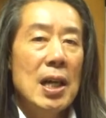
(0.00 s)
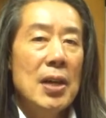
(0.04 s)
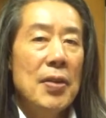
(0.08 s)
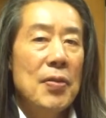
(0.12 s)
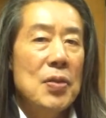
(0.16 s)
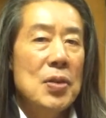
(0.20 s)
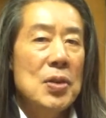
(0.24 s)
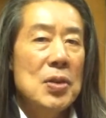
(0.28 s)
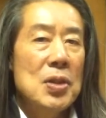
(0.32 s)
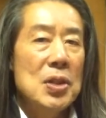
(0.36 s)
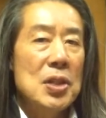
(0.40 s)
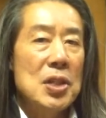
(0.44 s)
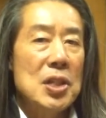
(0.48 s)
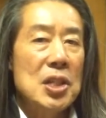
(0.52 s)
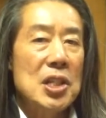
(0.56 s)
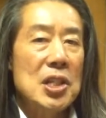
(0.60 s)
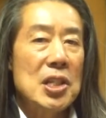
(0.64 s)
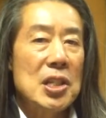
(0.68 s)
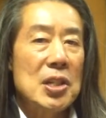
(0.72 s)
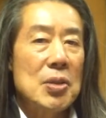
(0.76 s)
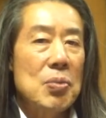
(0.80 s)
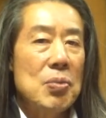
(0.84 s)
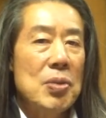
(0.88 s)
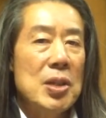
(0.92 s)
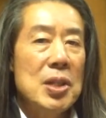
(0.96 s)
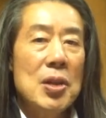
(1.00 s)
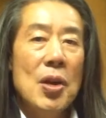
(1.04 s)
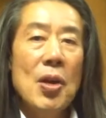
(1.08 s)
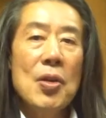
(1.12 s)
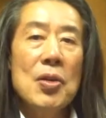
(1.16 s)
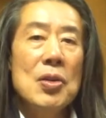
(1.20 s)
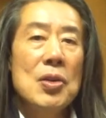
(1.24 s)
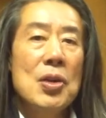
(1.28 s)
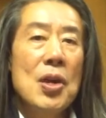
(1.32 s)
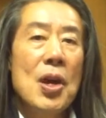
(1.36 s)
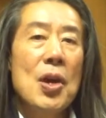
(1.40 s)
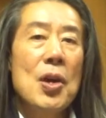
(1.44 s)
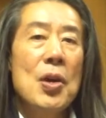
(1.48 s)
And of course, we
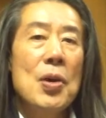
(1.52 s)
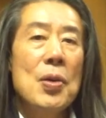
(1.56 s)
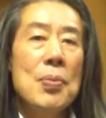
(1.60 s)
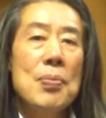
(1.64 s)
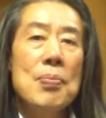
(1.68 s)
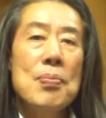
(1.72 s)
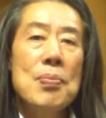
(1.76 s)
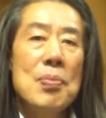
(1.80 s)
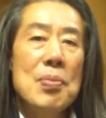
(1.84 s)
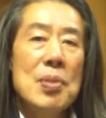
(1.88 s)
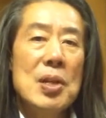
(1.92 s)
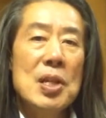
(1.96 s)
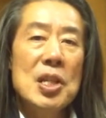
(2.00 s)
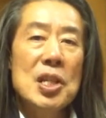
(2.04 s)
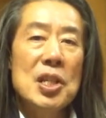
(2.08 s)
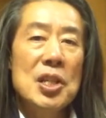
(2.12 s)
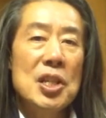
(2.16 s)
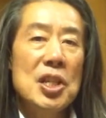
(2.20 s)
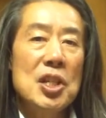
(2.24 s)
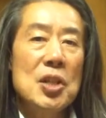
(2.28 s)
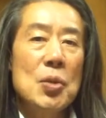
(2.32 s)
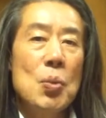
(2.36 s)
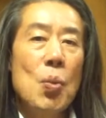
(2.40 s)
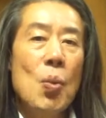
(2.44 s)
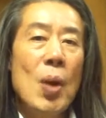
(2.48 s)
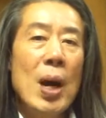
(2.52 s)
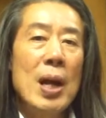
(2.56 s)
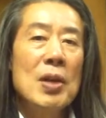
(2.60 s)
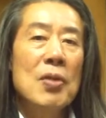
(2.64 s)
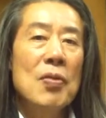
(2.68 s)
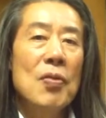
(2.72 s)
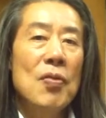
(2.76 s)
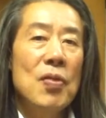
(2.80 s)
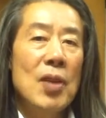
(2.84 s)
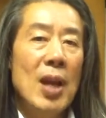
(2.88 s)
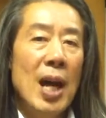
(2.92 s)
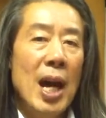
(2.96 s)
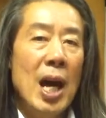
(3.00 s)
don't know, is this
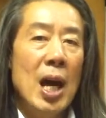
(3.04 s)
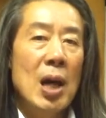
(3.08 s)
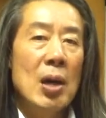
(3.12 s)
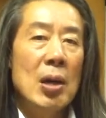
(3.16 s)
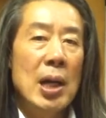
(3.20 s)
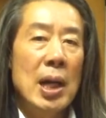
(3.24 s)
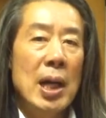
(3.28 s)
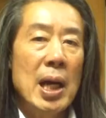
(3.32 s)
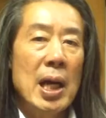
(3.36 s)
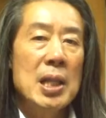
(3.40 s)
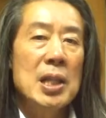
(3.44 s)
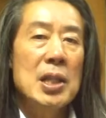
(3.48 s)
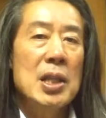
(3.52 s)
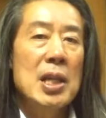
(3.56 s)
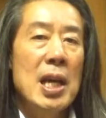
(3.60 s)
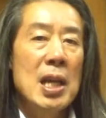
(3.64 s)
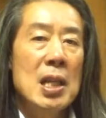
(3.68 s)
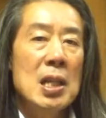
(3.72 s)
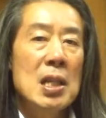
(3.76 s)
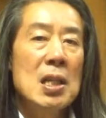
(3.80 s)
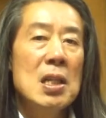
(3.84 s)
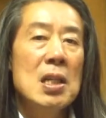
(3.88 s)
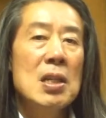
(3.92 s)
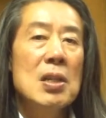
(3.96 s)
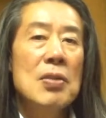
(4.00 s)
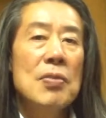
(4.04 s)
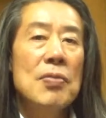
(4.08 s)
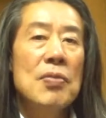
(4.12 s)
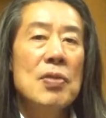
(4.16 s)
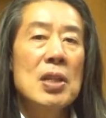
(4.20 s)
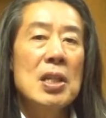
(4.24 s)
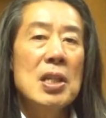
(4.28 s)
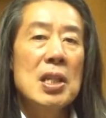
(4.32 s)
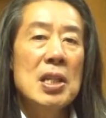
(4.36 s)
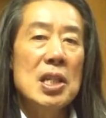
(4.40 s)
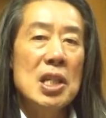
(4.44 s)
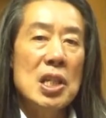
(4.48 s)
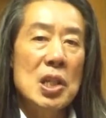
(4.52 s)
one flower at the end
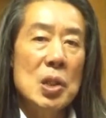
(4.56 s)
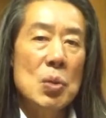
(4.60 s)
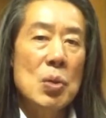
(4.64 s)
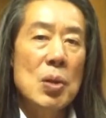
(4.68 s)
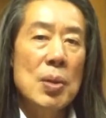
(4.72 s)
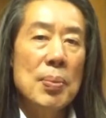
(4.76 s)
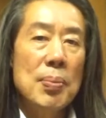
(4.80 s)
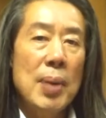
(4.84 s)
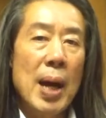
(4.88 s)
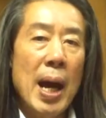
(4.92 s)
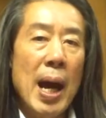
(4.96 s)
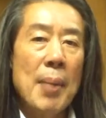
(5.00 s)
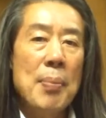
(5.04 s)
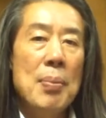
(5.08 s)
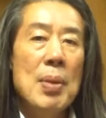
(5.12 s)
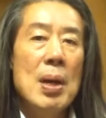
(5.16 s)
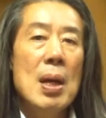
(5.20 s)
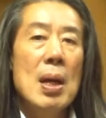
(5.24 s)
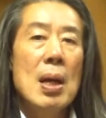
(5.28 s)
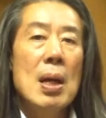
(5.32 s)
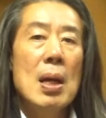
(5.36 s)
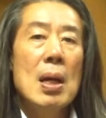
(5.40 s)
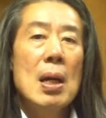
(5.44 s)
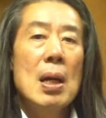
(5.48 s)
of the sewer pipe